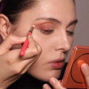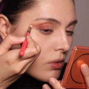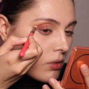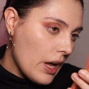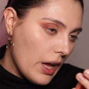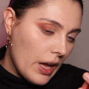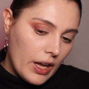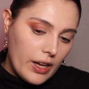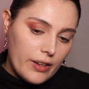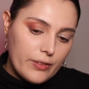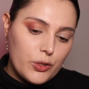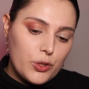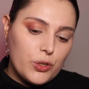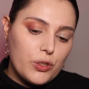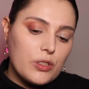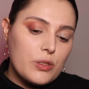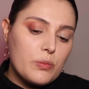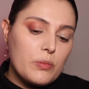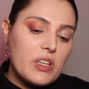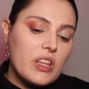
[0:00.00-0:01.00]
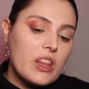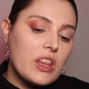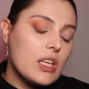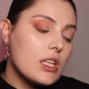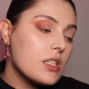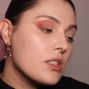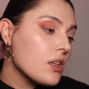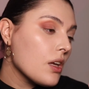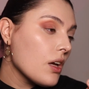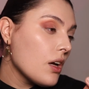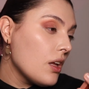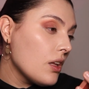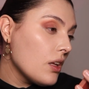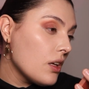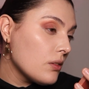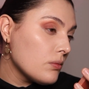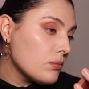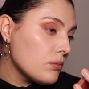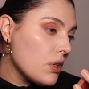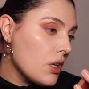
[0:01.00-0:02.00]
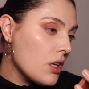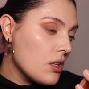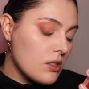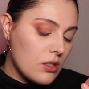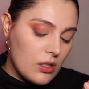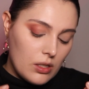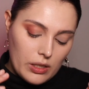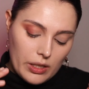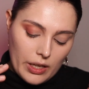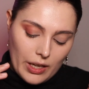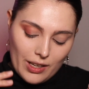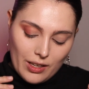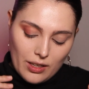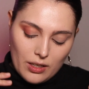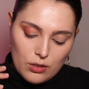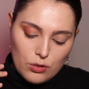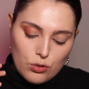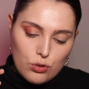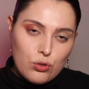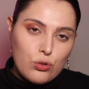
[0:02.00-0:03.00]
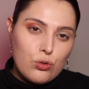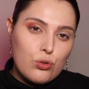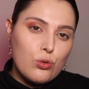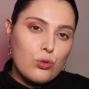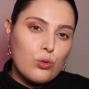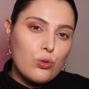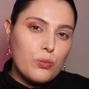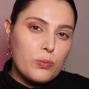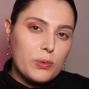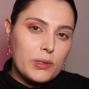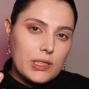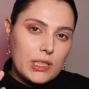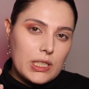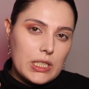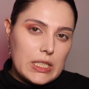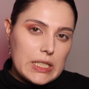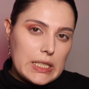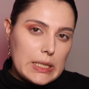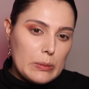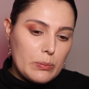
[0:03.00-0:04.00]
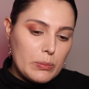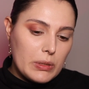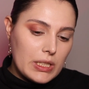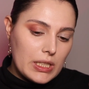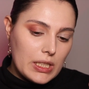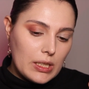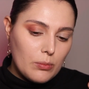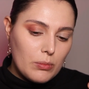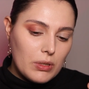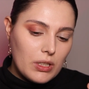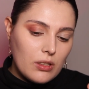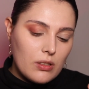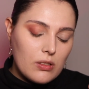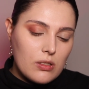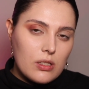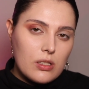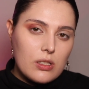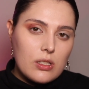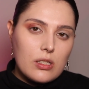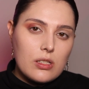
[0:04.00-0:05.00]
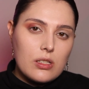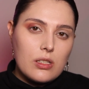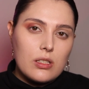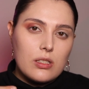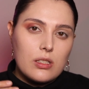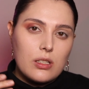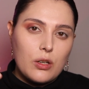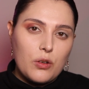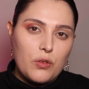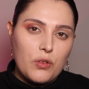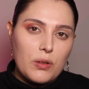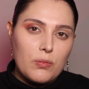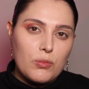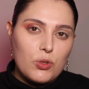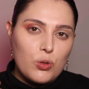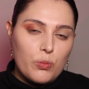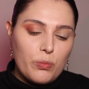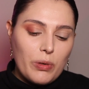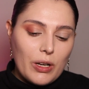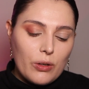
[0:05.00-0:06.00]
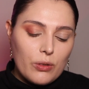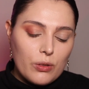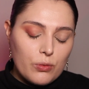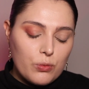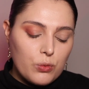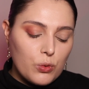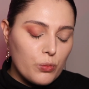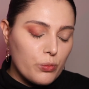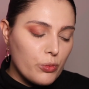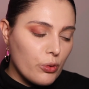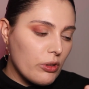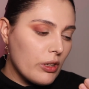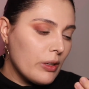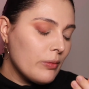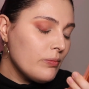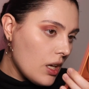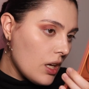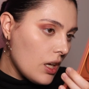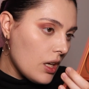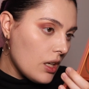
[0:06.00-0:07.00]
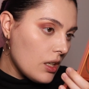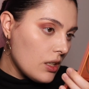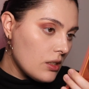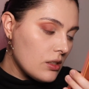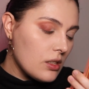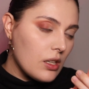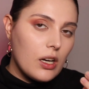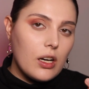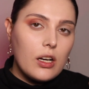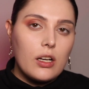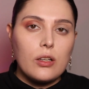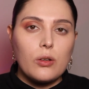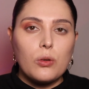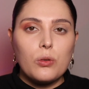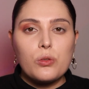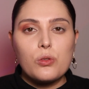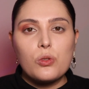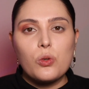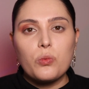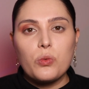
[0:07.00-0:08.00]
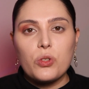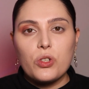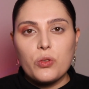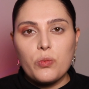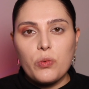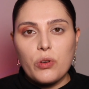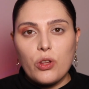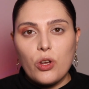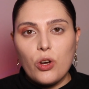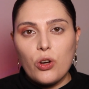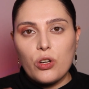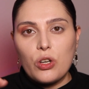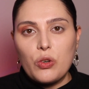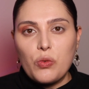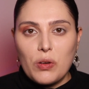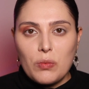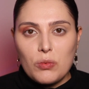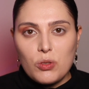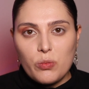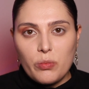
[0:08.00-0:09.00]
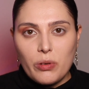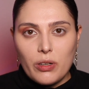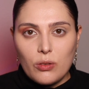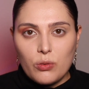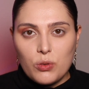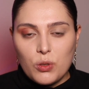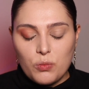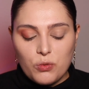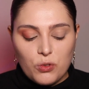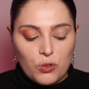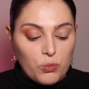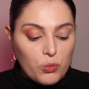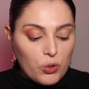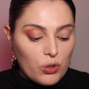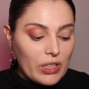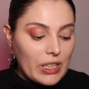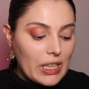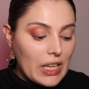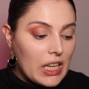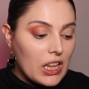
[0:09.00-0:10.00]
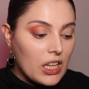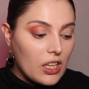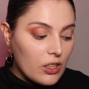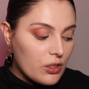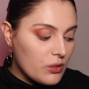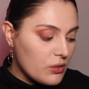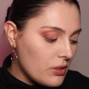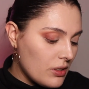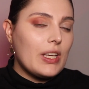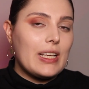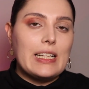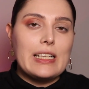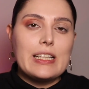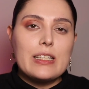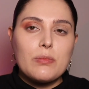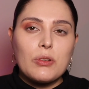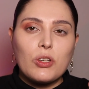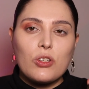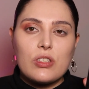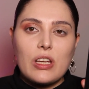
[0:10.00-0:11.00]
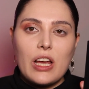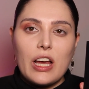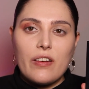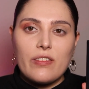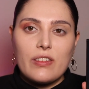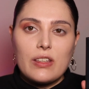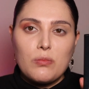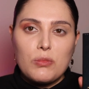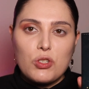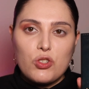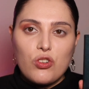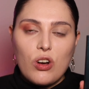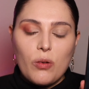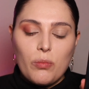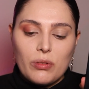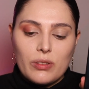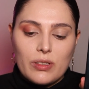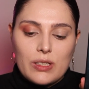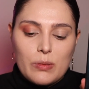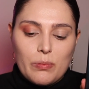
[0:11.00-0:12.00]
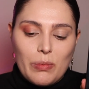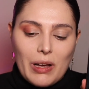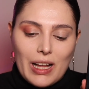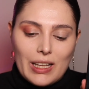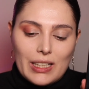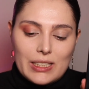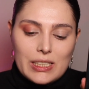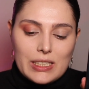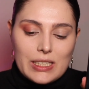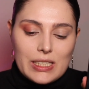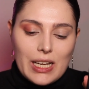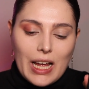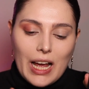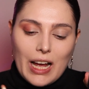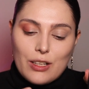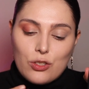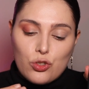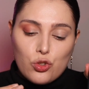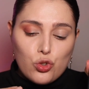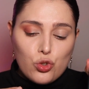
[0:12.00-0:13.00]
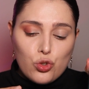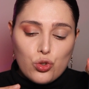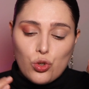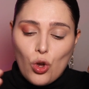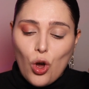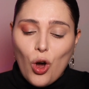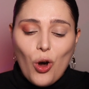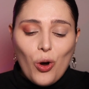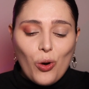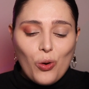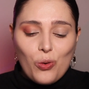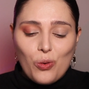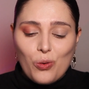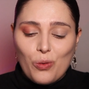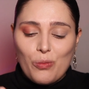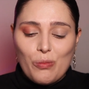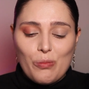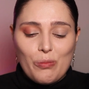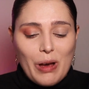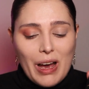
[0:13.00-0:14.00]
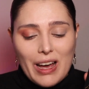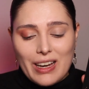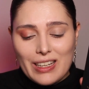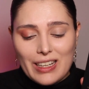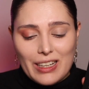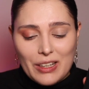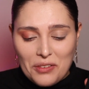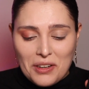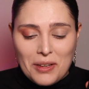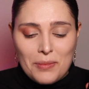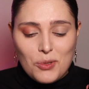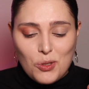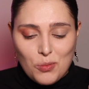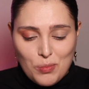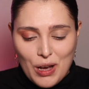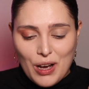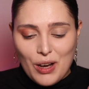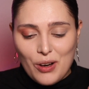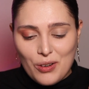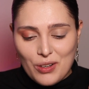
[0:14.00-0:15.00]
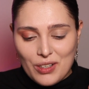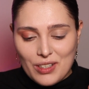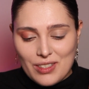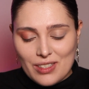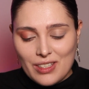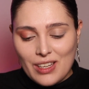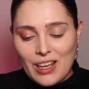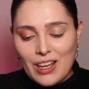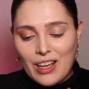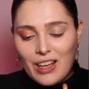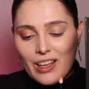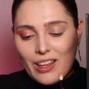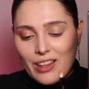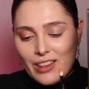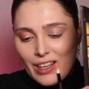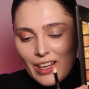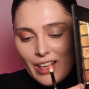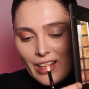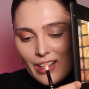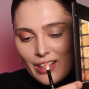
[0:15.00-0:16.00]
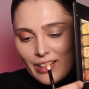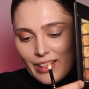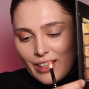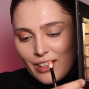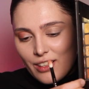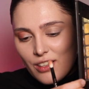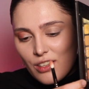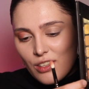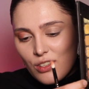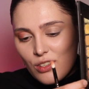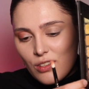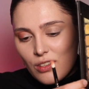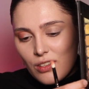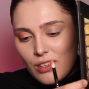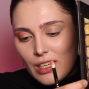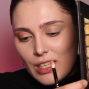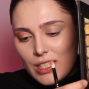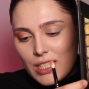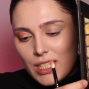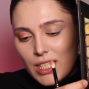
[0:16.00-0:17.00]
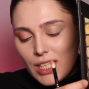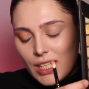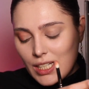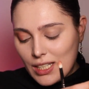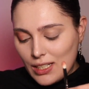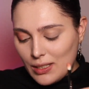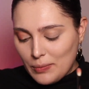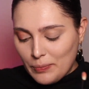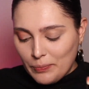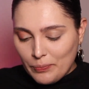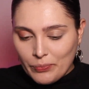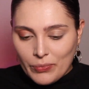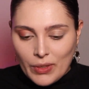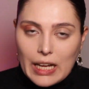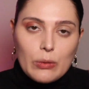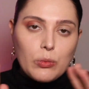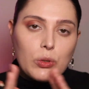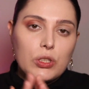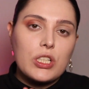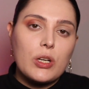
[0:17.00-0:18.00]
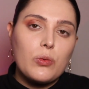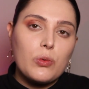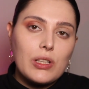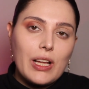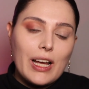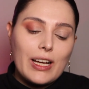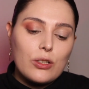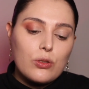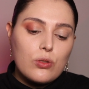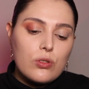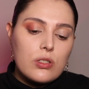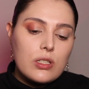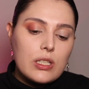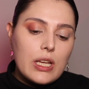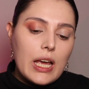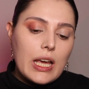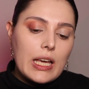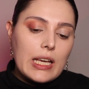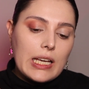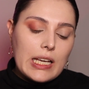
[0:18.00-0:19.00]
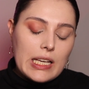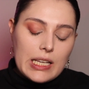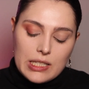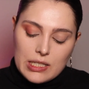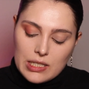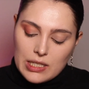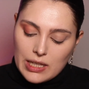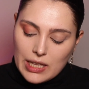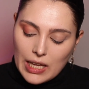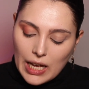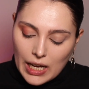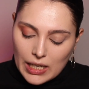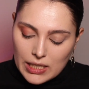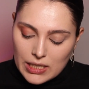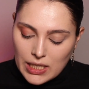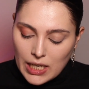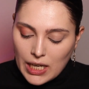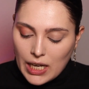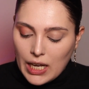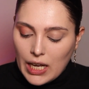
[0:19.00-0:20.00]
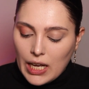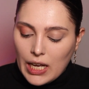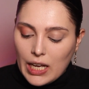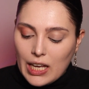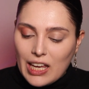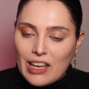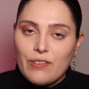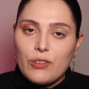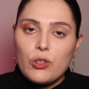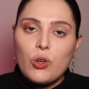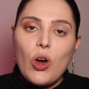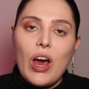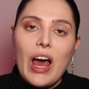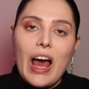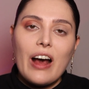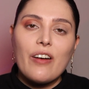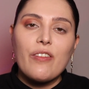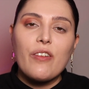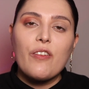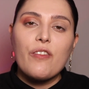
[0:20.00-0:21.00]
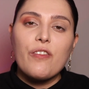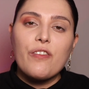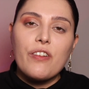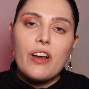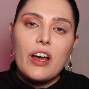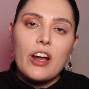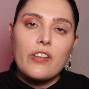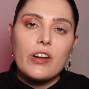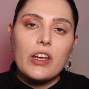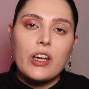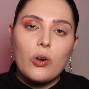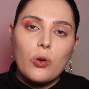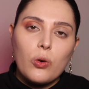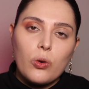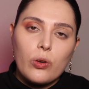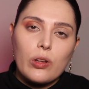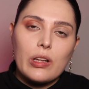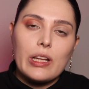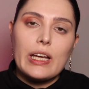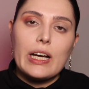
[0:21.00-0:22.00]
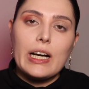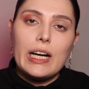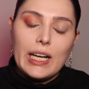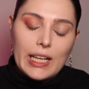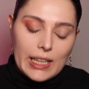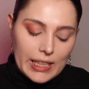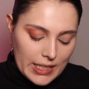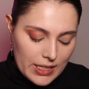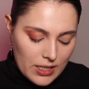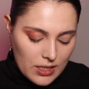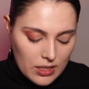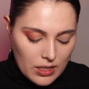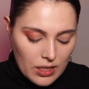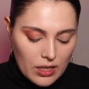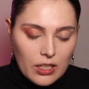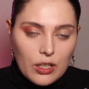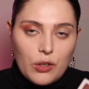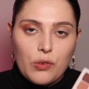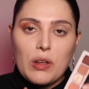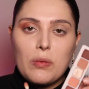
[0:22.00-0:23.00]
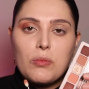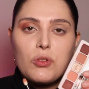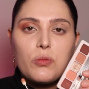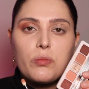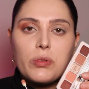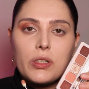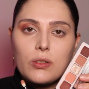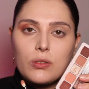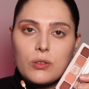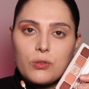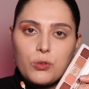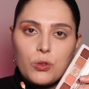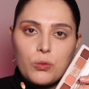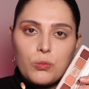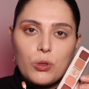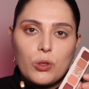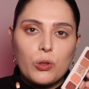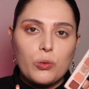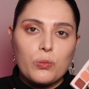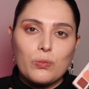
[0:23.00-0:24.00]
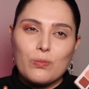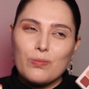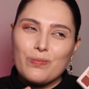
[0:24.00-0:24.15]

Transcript: I have to admit this color isn't like super deepening because this is this cream to powder formula, and I also work with her cream to powder formula a lot, at least because I have the Metropolis palette and it has so many cream to powders there, like a ton. And what I would like to say is that if you have very oily eyelids, the cream to powder formula